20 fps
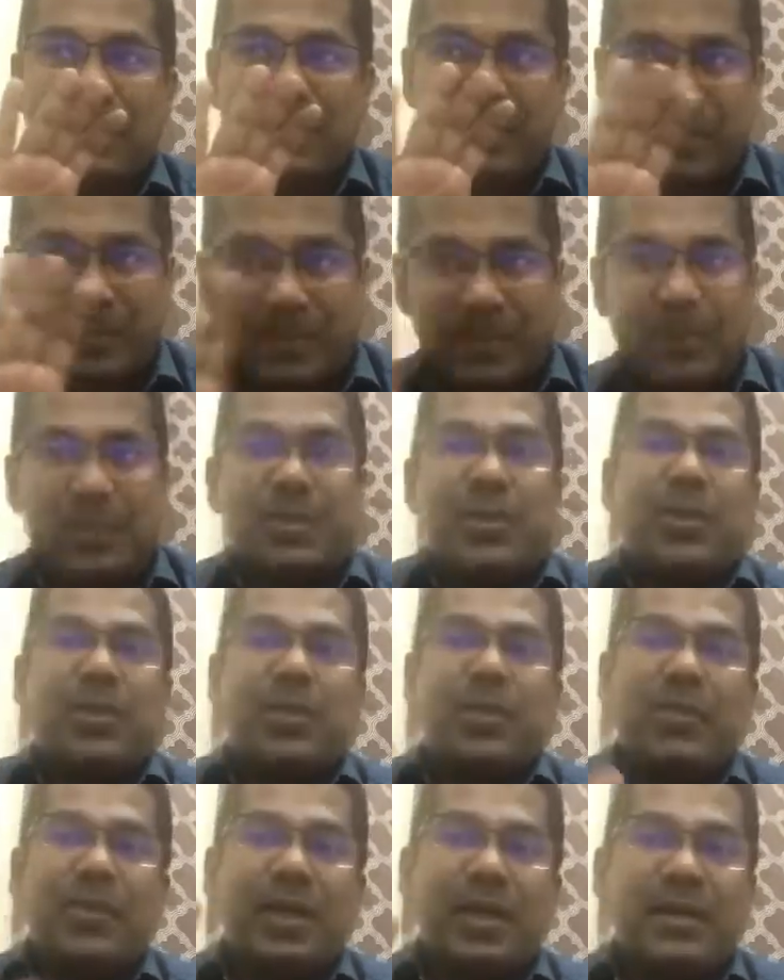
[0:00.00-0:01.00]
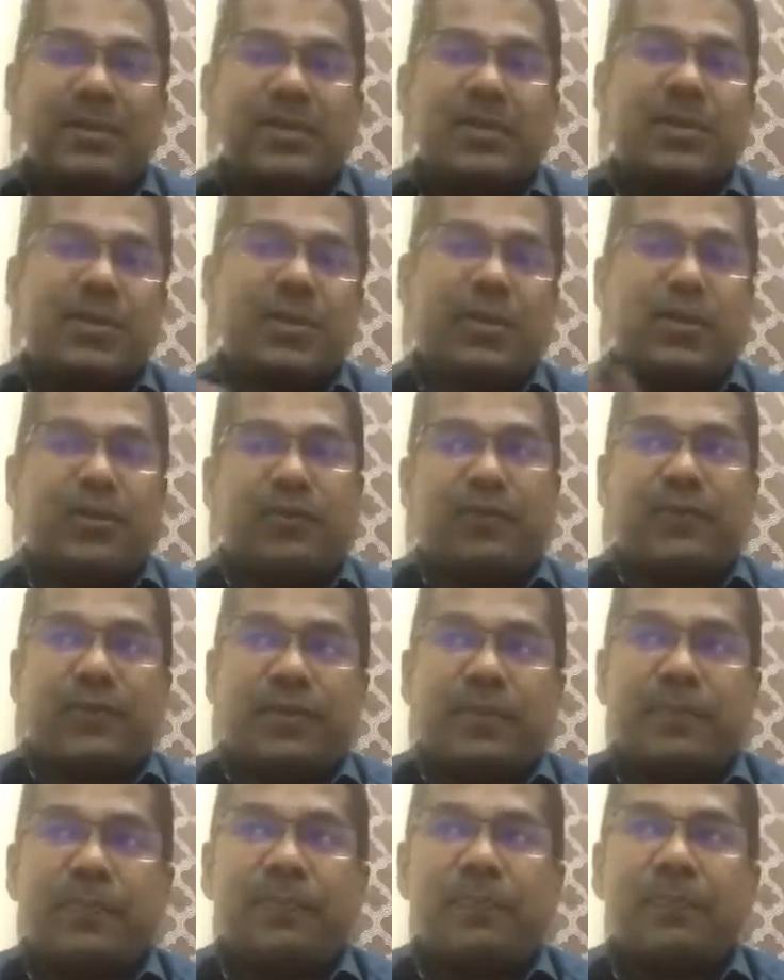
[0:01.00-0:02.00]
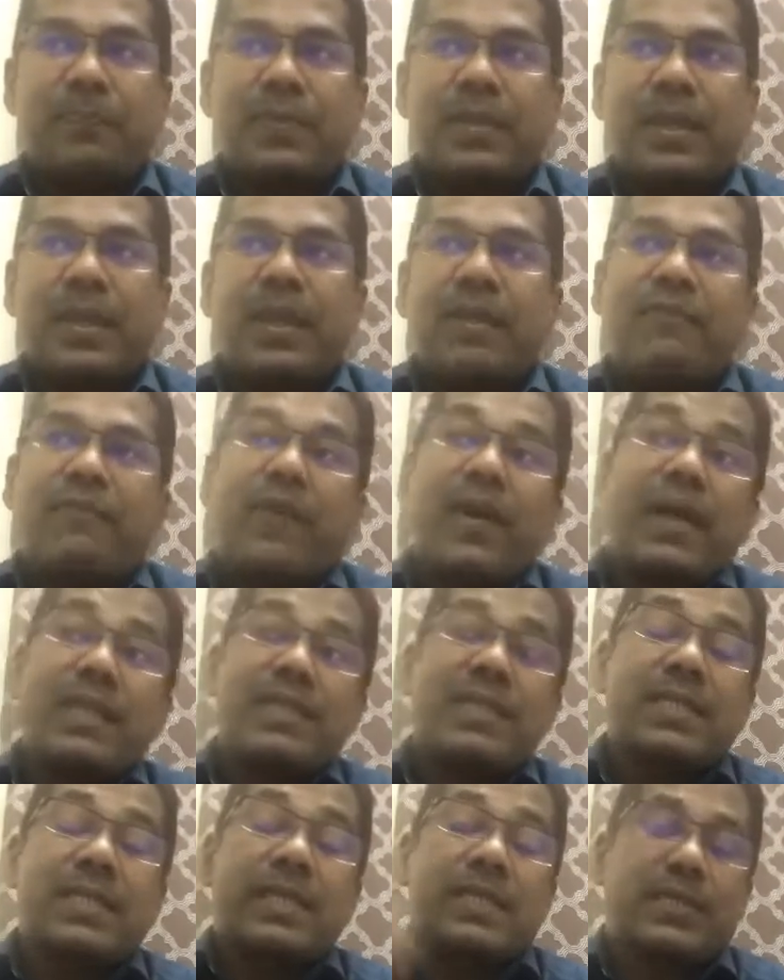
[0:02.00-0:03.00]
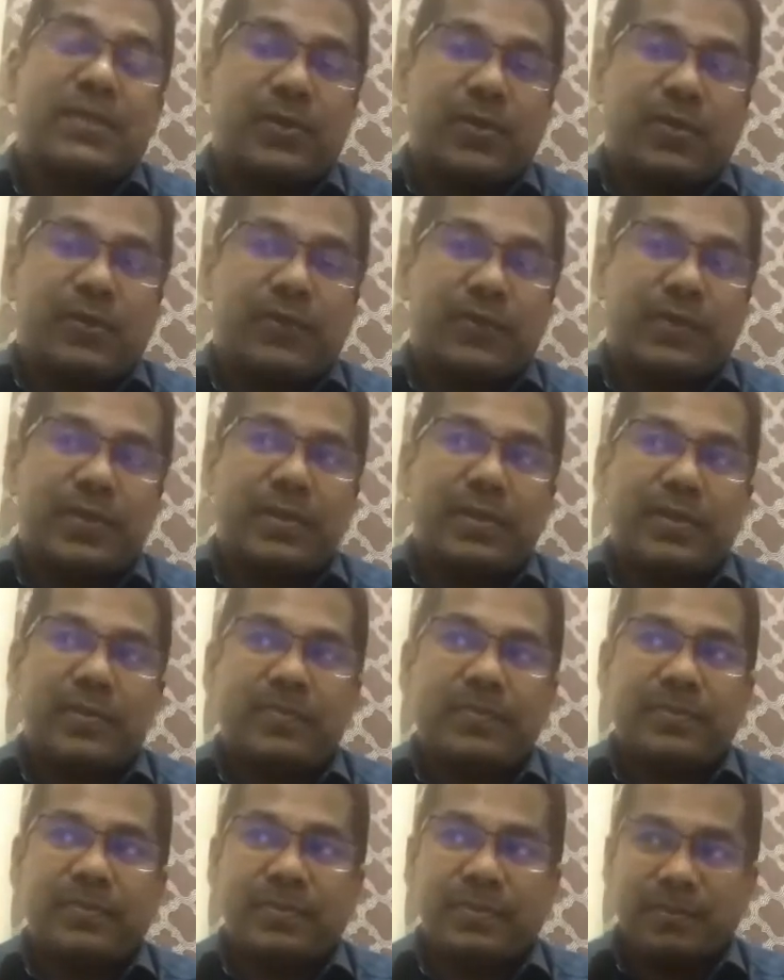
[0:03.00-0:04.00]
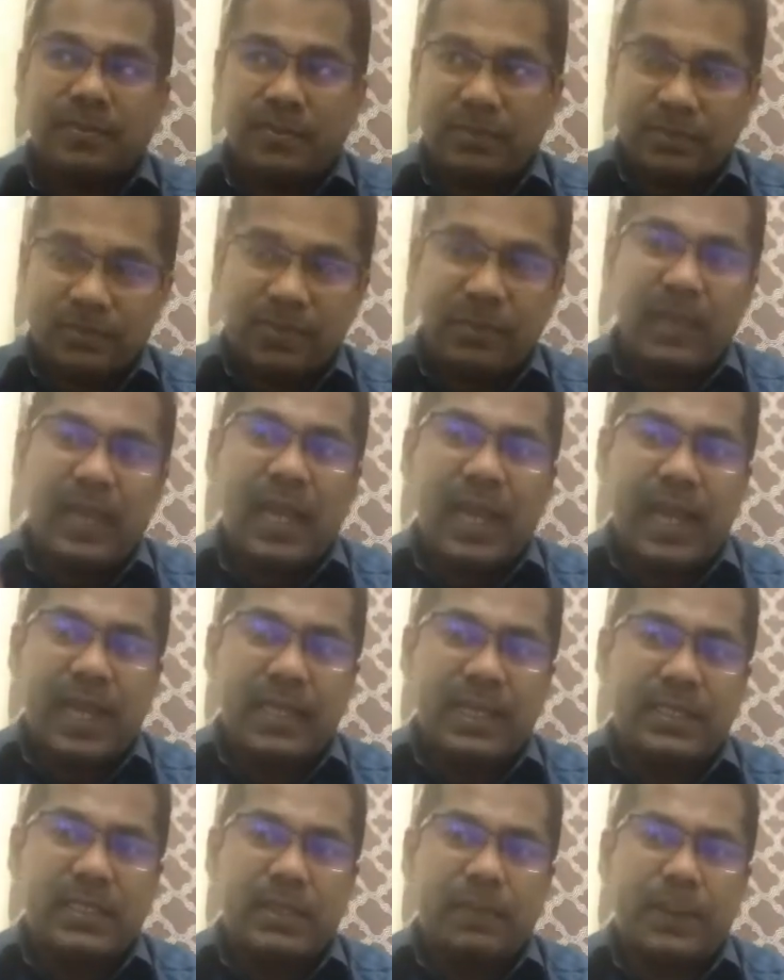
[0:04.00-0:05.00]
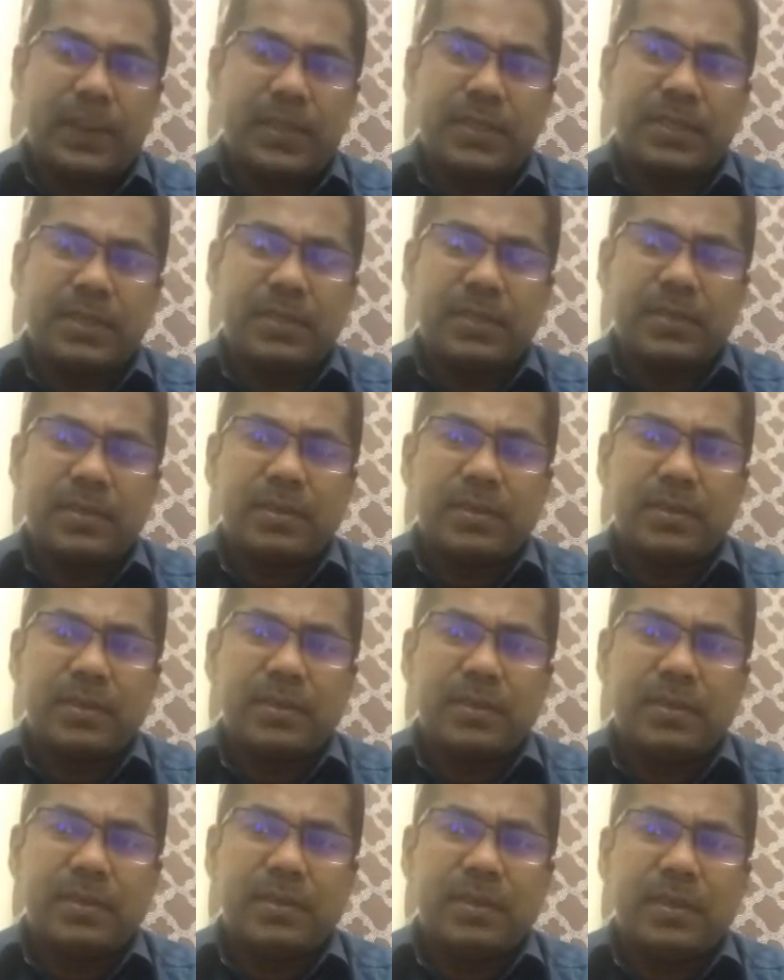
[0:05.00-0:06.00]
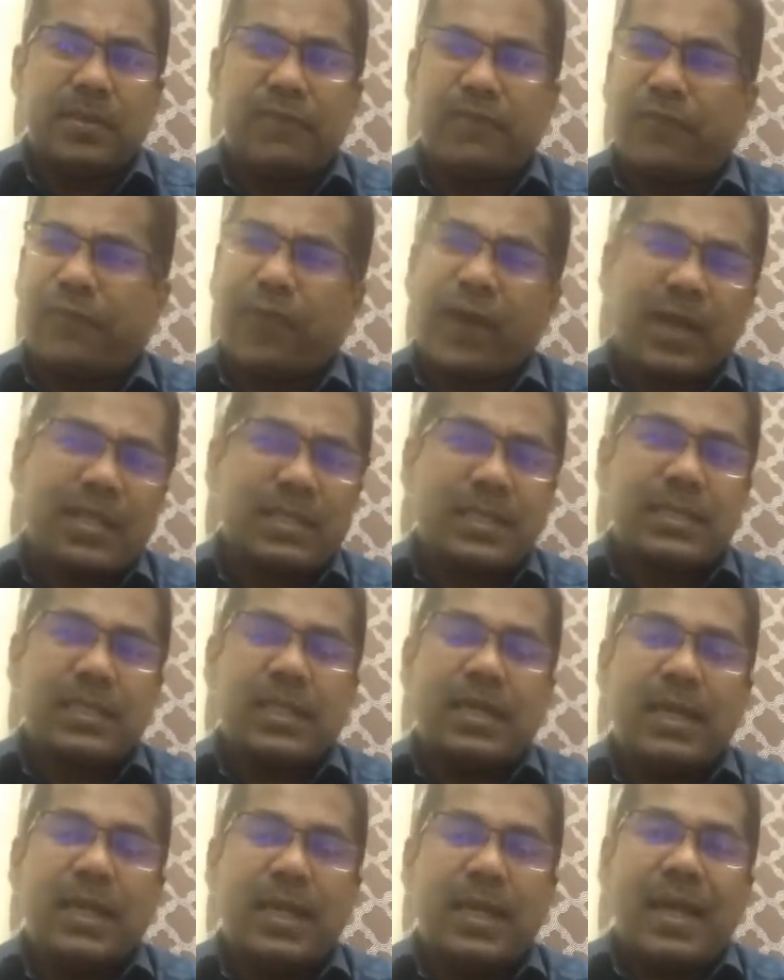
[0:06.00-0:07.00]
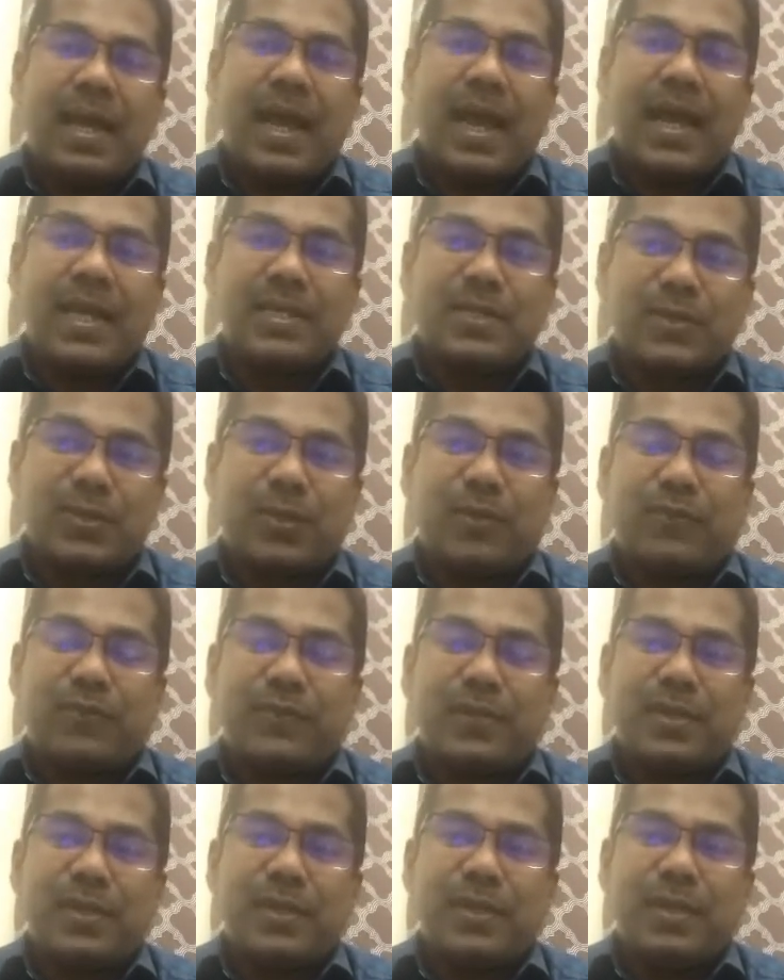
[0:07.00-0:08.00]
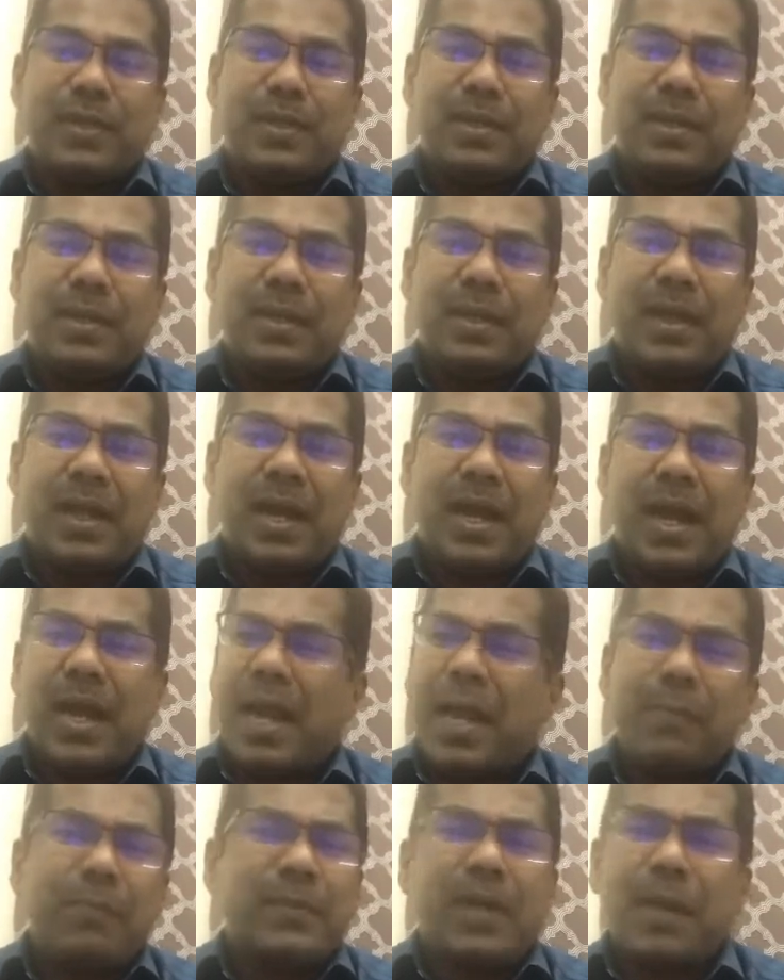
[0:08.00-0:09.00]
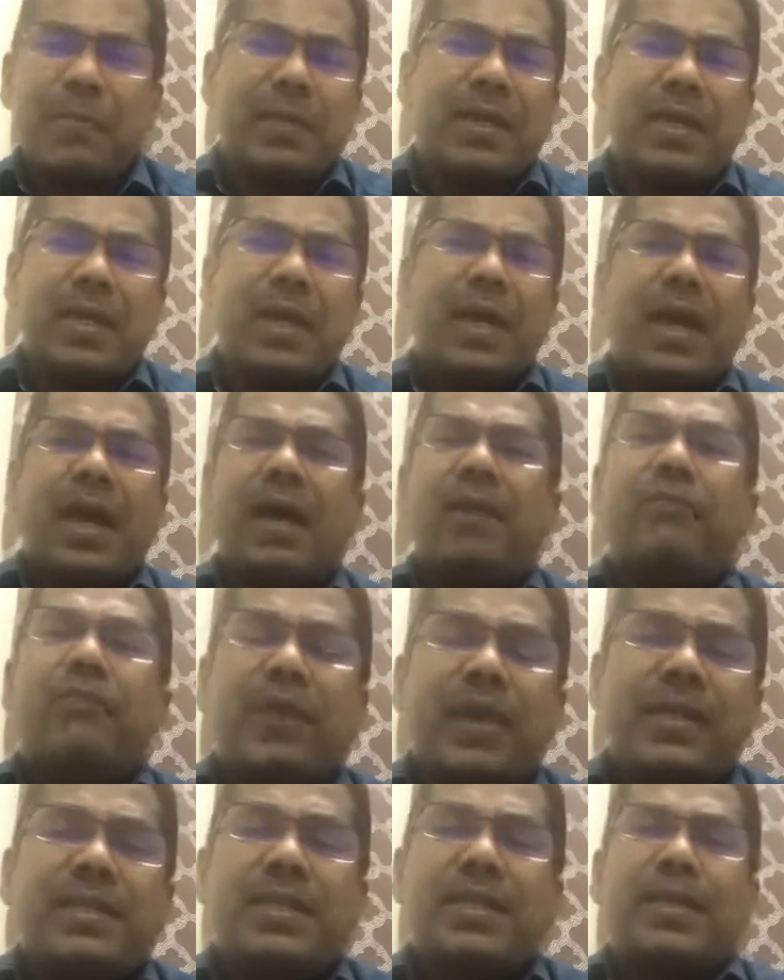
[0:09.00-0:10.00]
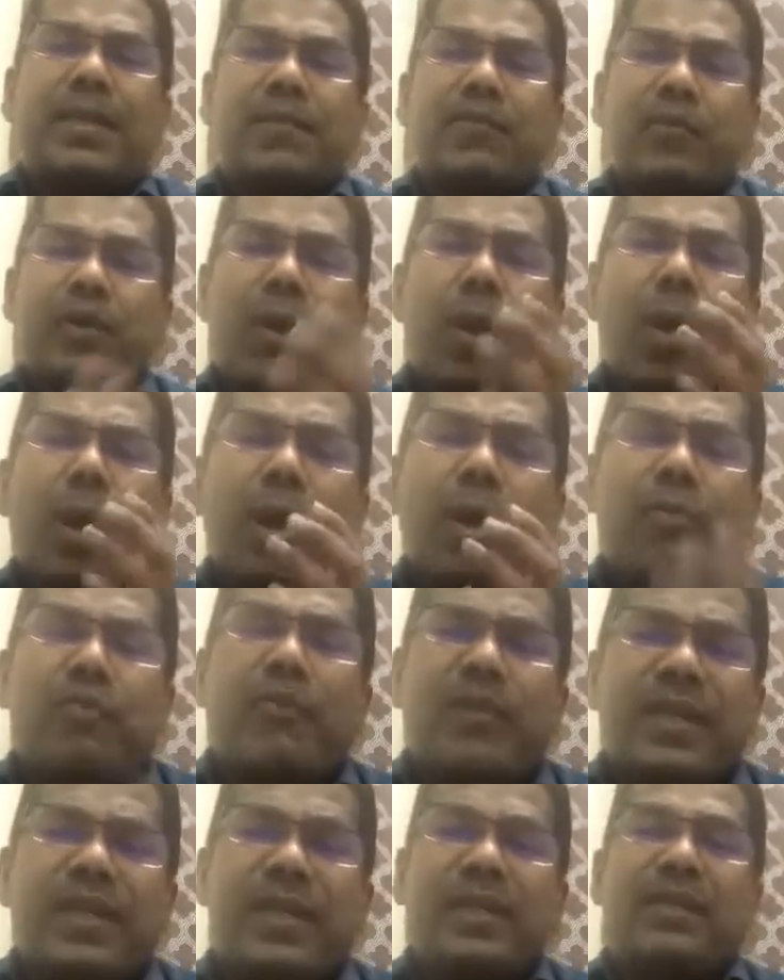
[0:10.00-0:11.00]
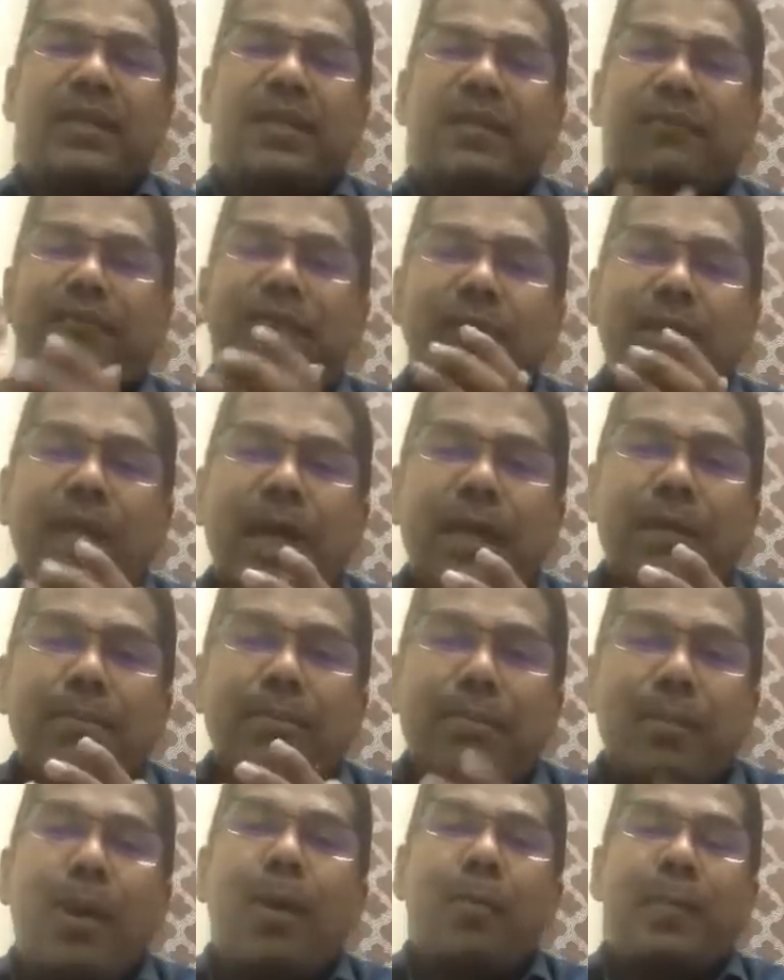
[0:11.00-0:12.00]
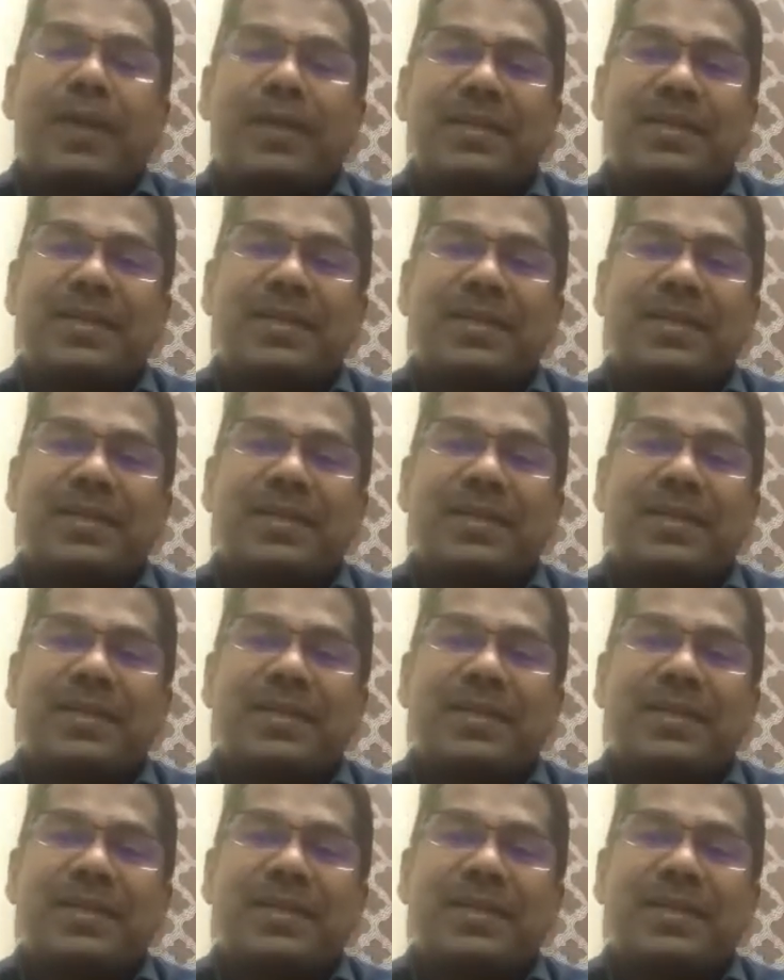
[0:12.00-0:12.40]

Slow and soft. Fast and soft. Anticipation. Fast and soft. I'm coming. I'm waiting. We're all waiting for that moment.